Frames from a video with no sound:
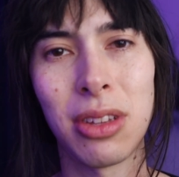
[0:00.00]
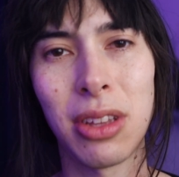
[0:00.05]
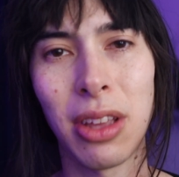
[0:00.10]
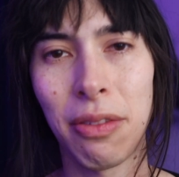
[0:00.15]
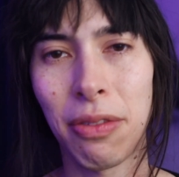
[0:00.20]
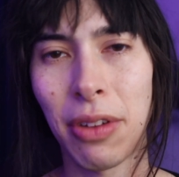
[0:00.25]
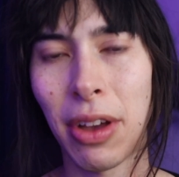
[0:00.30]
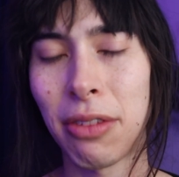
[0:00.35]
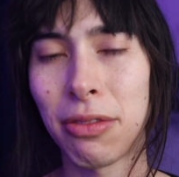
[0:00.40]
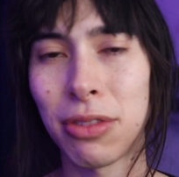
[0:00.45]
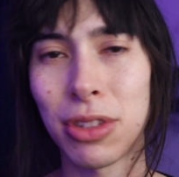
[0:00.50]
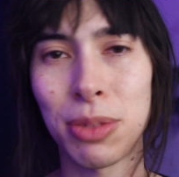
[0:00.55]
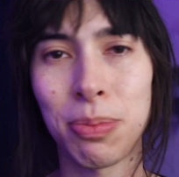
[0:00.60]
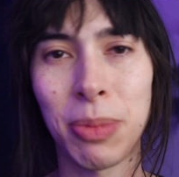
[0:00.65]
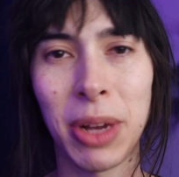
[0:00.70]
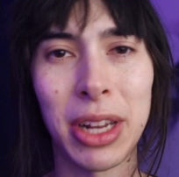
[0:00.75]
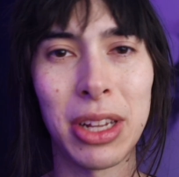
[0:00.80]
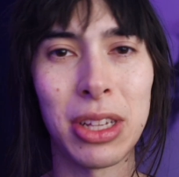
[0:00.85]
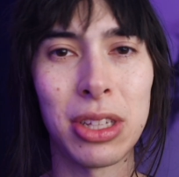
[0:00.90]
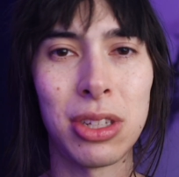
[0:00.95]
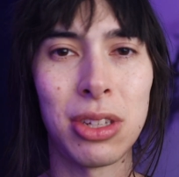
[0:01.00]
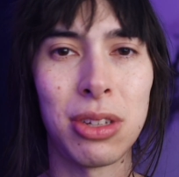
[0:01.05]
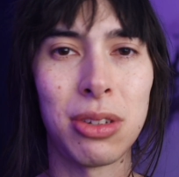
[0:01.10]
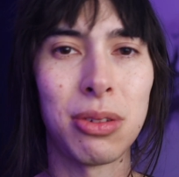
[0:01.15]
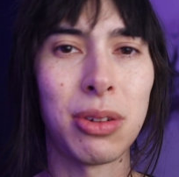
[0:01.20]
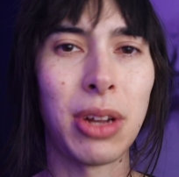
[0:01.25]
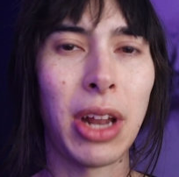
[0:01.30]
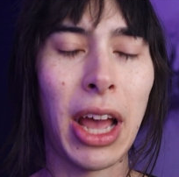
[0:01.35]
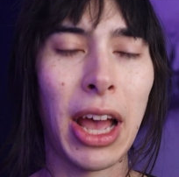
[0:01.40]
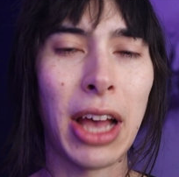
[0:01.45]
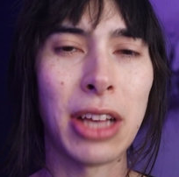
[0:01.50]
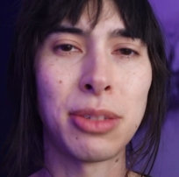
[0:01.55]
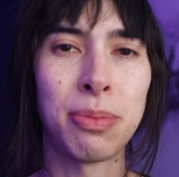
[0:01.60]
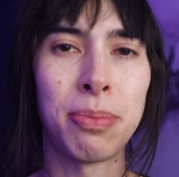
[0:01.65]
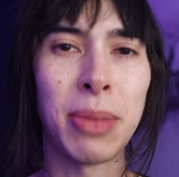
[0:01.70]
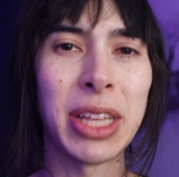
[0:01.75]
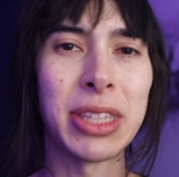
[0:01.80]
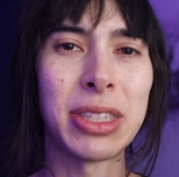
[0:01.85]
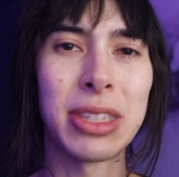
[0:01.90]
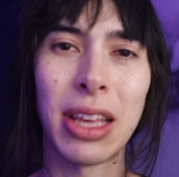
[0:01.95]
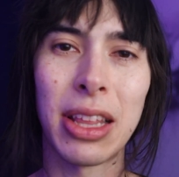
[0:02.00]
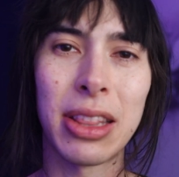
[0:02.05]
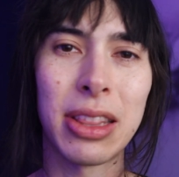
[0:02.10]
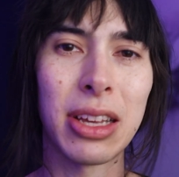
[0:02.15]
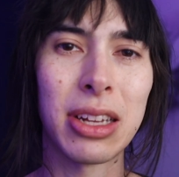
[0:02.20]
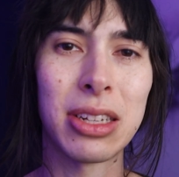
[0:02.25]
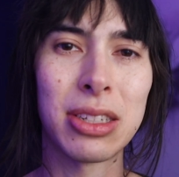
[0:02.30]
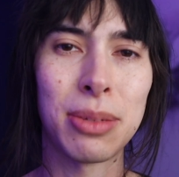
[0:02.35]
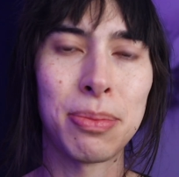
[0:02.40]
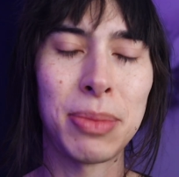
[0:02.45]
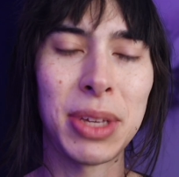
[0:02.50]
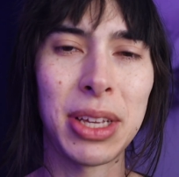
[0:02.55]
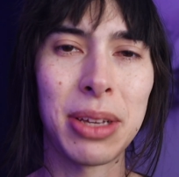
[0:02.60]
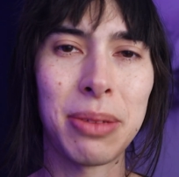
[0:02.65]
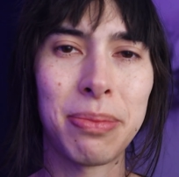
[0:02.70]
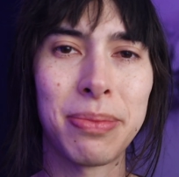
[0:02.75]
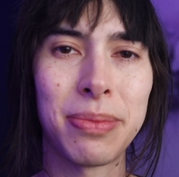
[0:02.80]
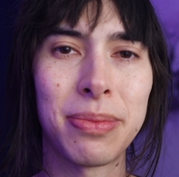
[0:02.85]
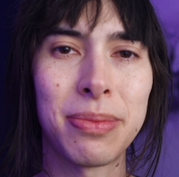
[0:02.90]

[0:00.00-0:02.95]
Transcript: if I've responded to you, it has meant something to me.